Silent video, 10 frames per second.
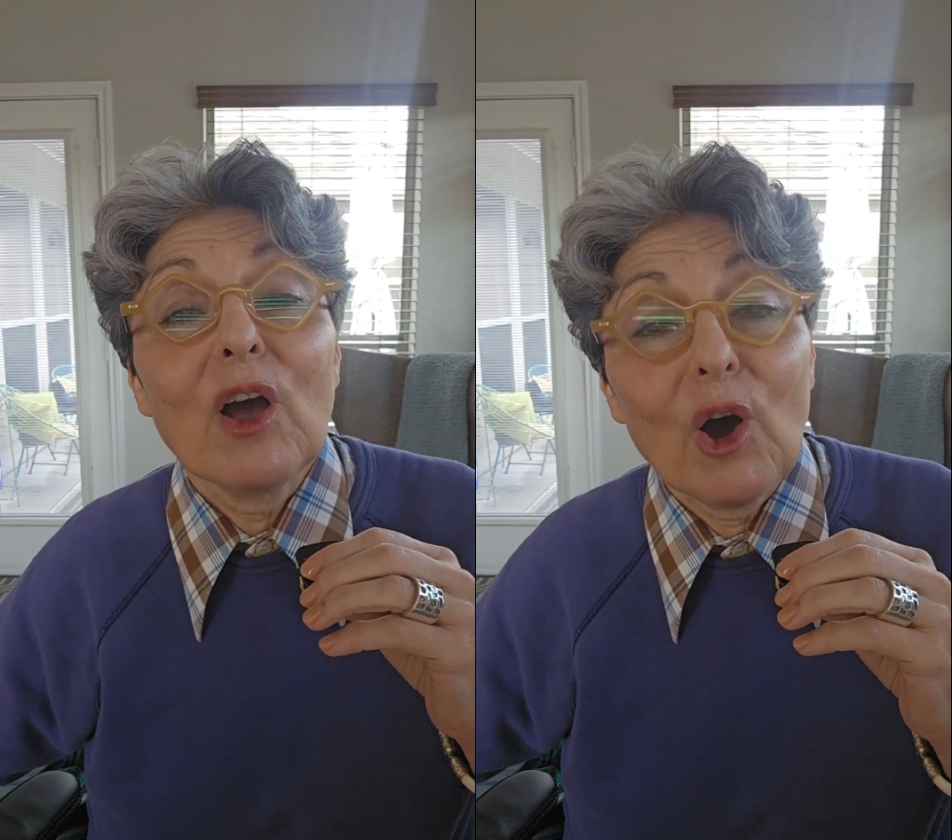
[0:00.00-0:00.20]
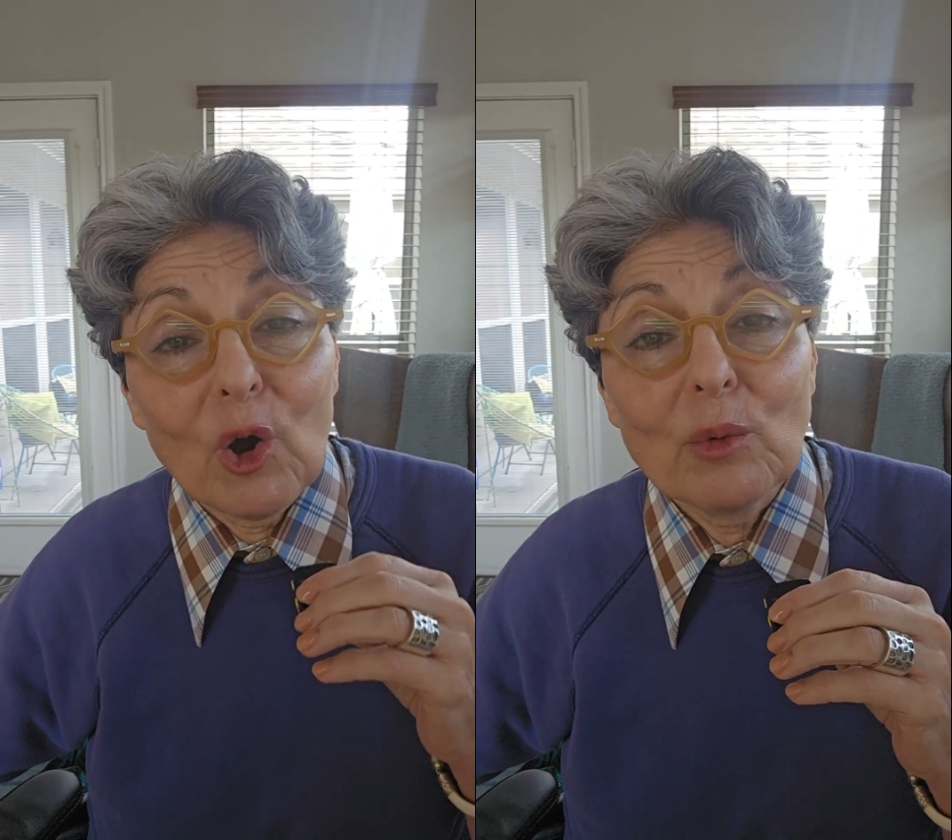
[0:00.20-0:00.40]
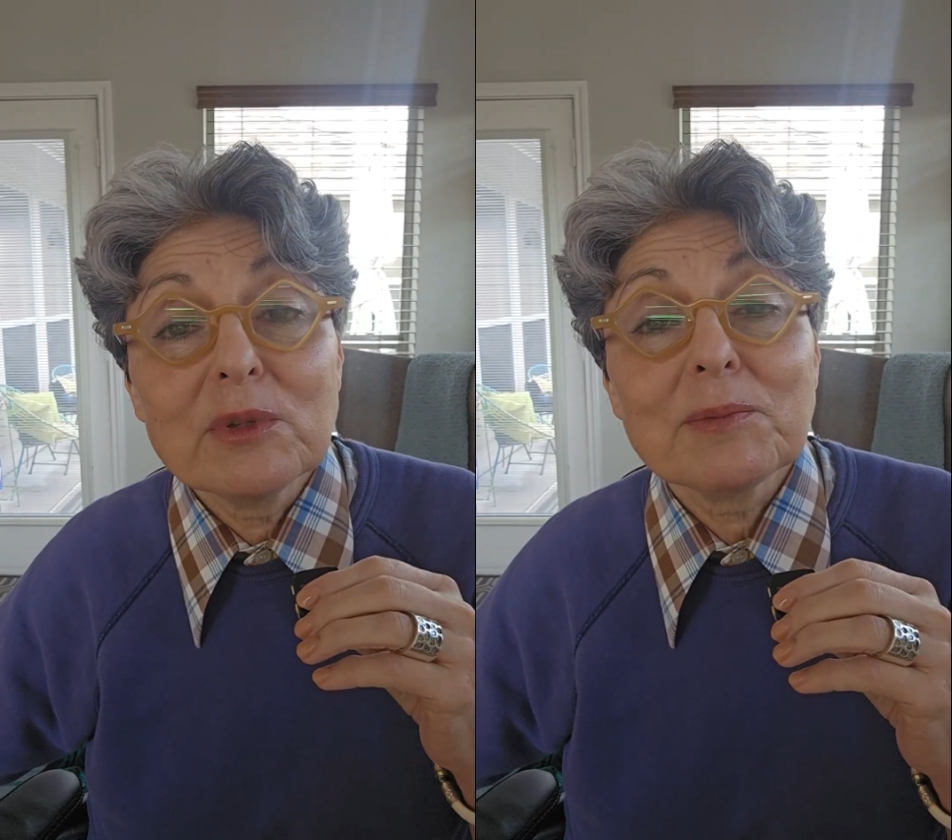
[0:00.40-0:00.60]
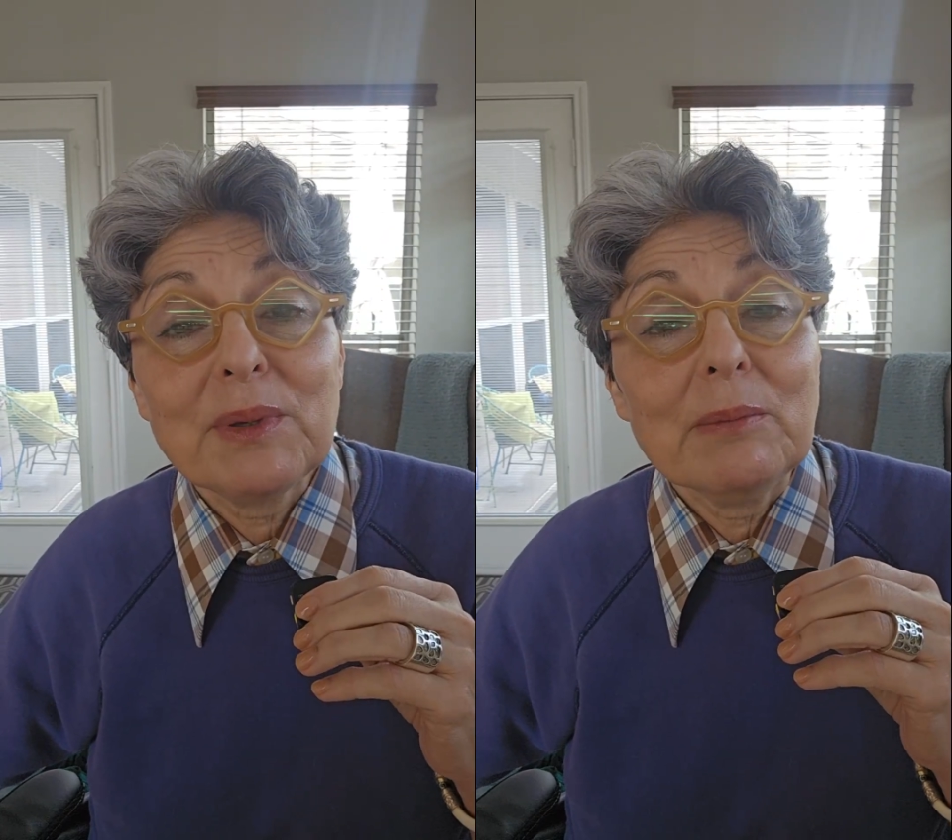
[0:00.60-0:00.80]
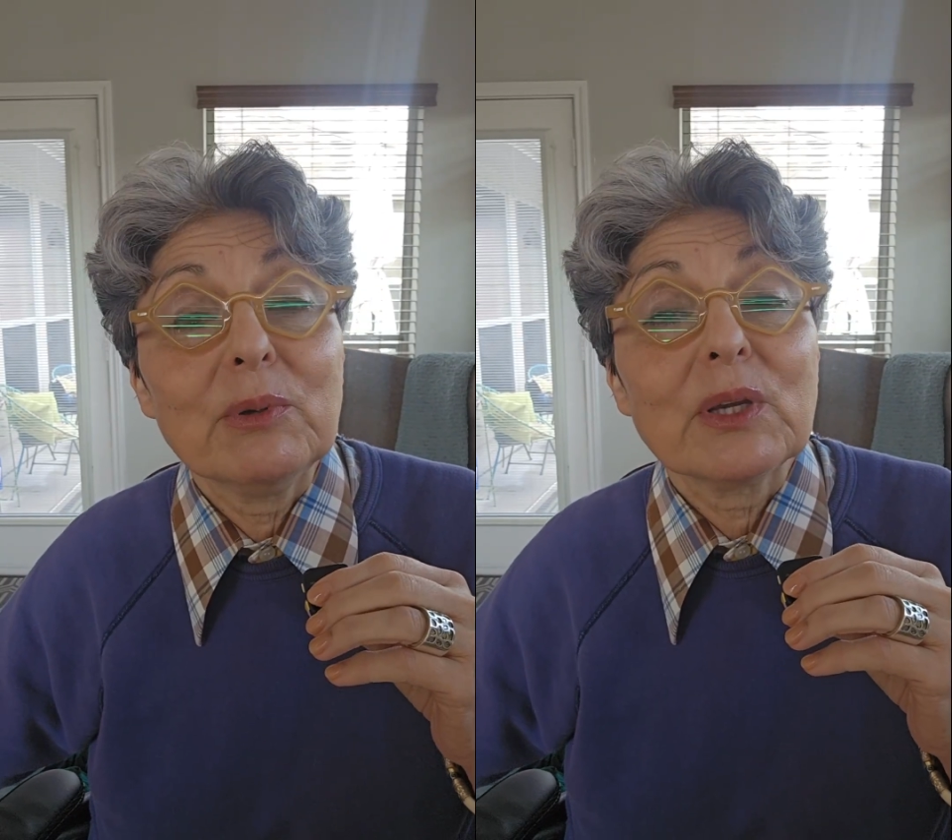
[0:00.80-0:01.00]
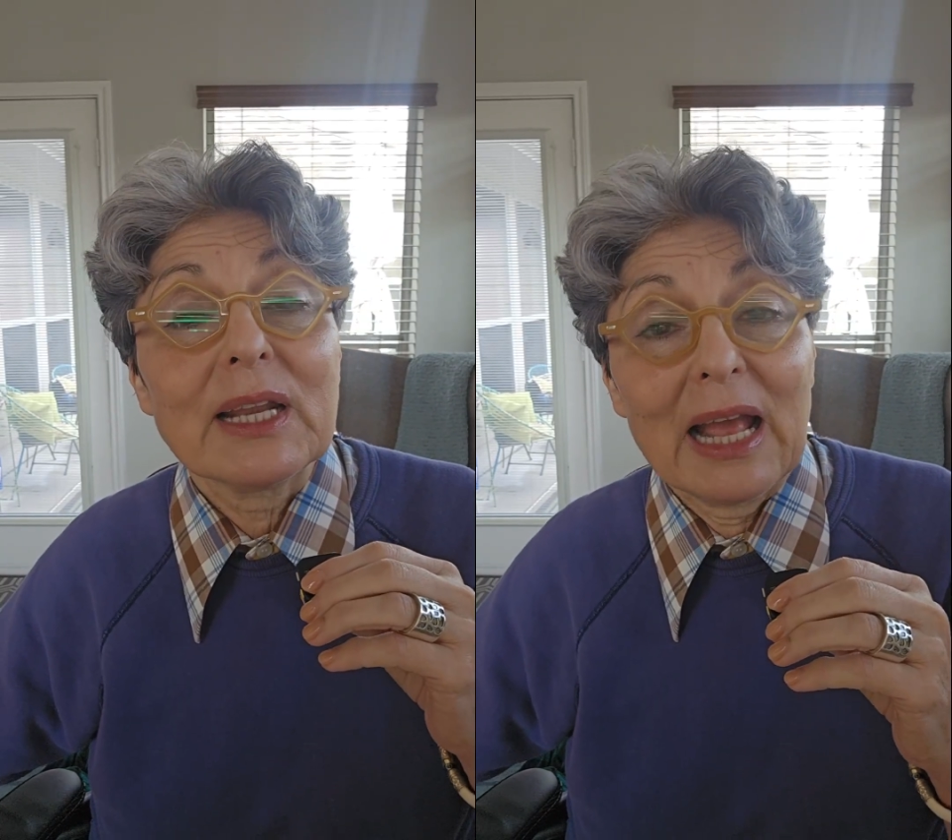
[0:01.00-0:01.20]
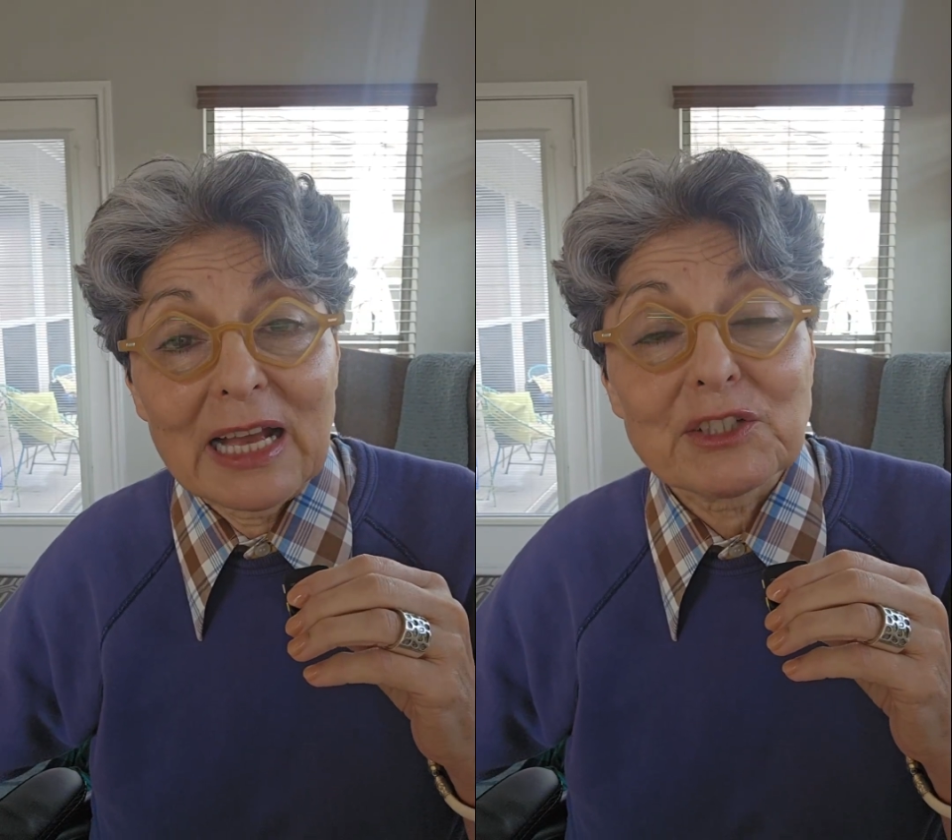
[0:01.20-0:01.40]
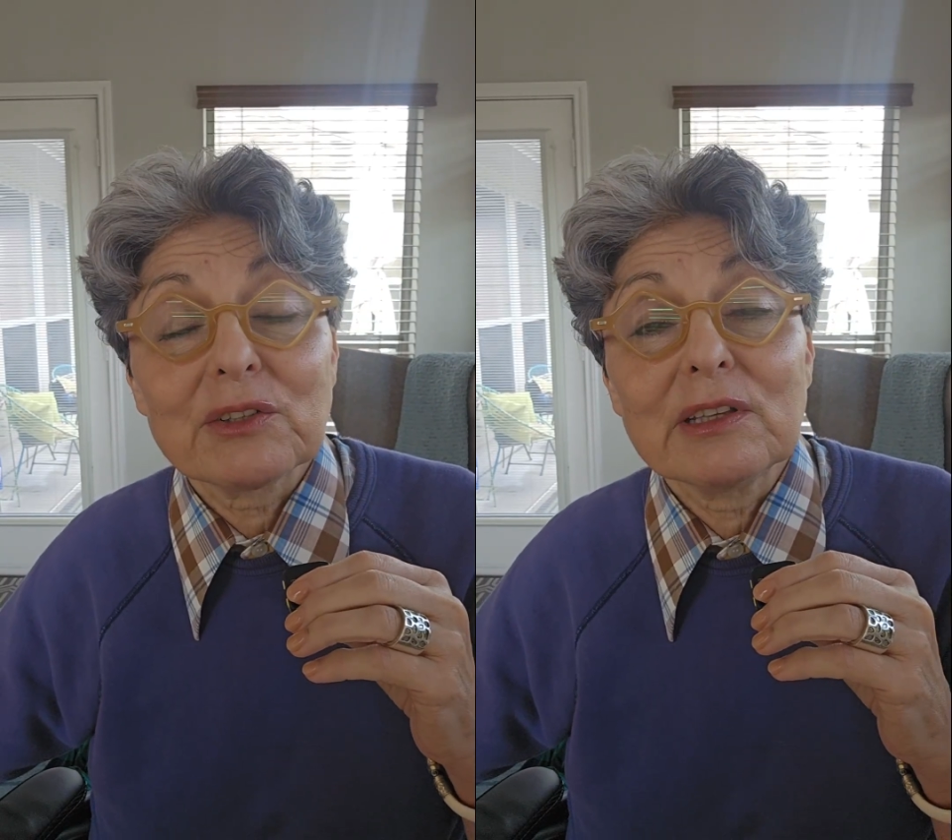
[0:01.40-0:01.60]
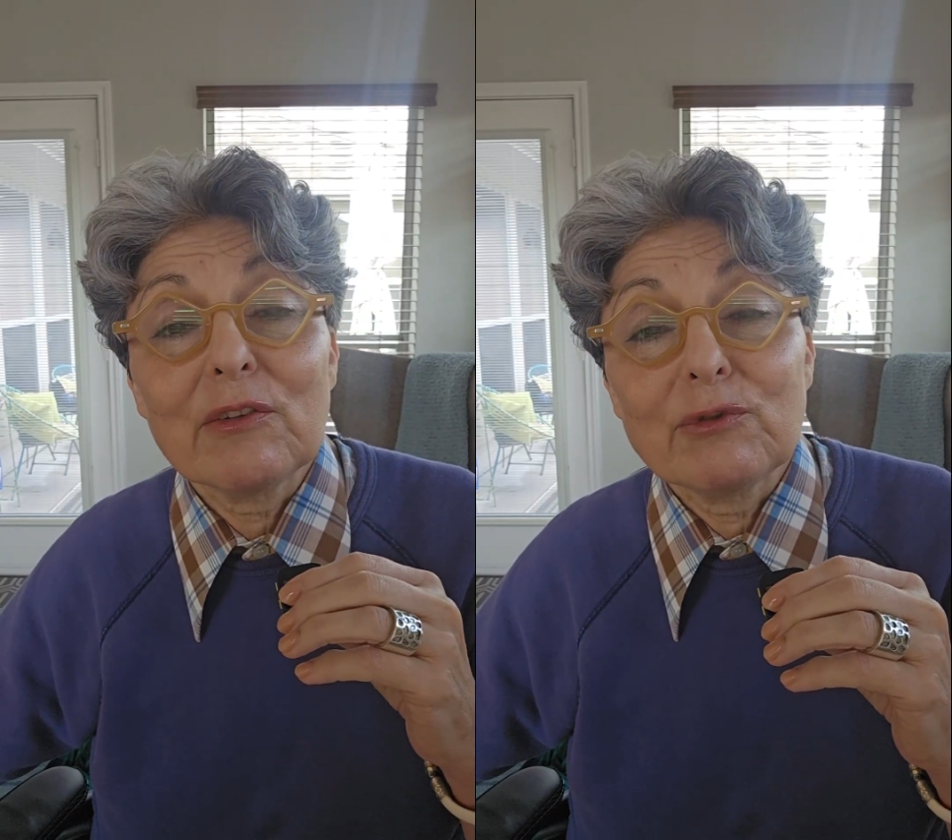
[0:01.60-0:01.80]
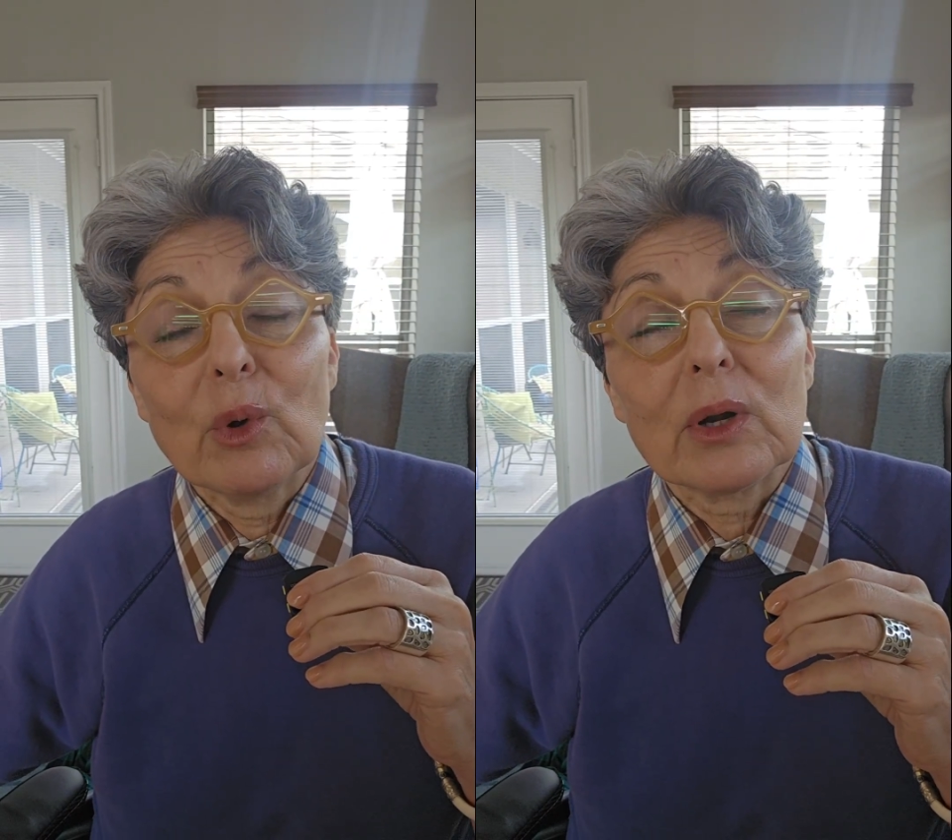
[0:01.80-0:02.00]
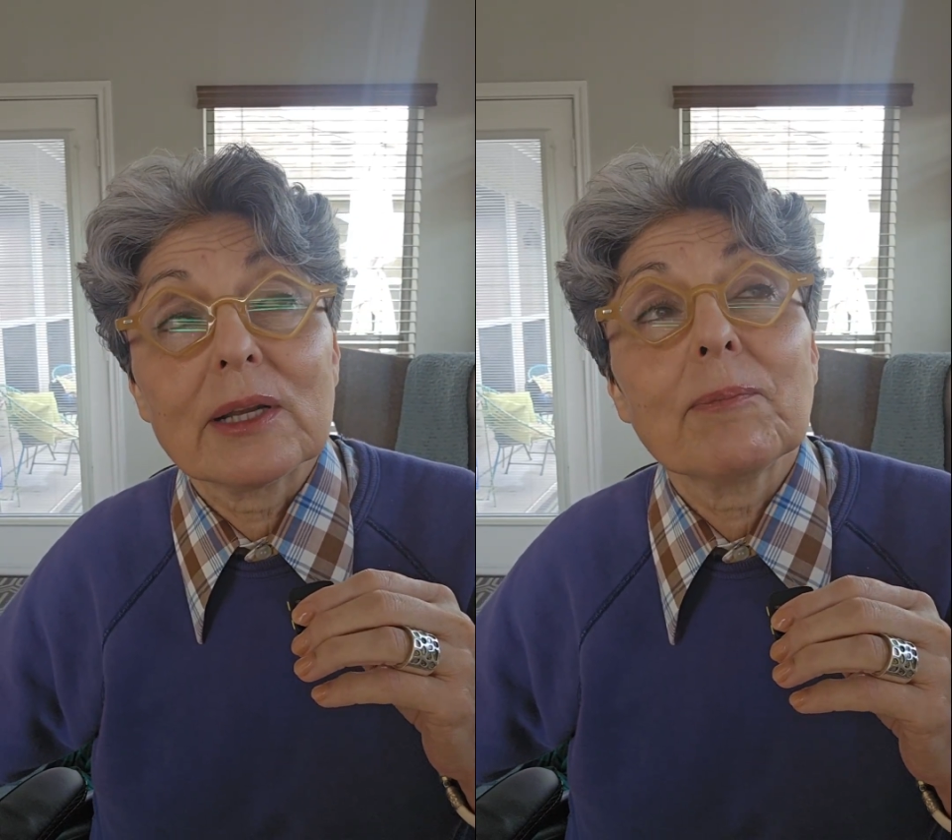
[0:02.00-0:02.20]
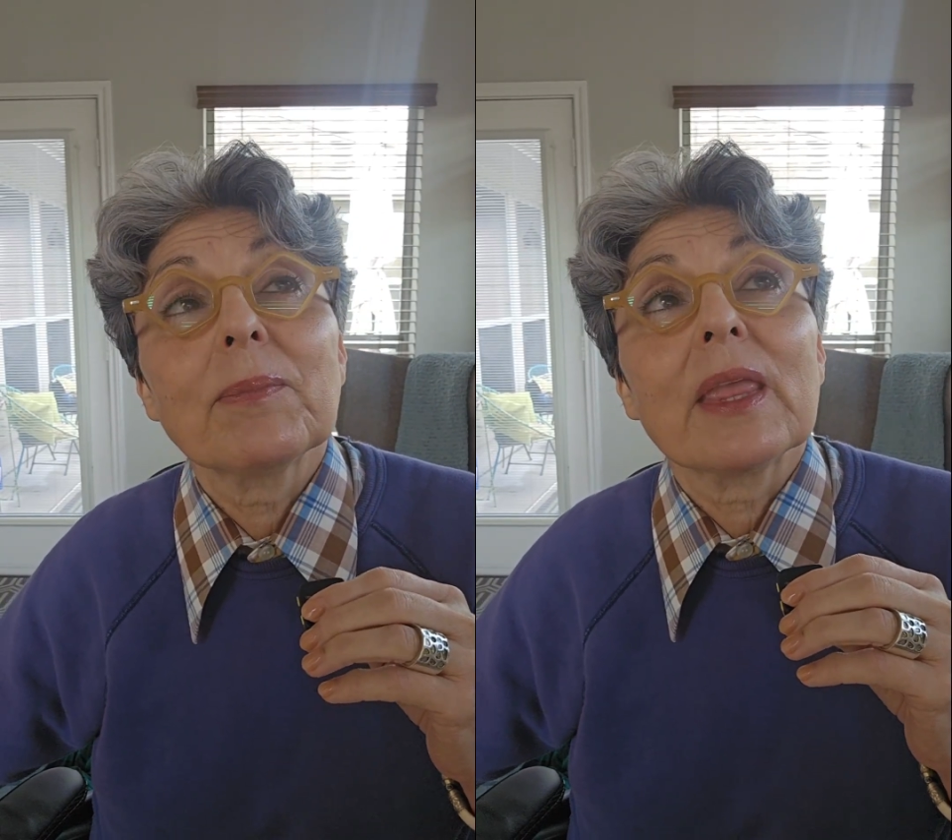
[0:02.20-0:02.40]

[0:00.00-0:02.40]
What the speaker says: homes people can actually afford,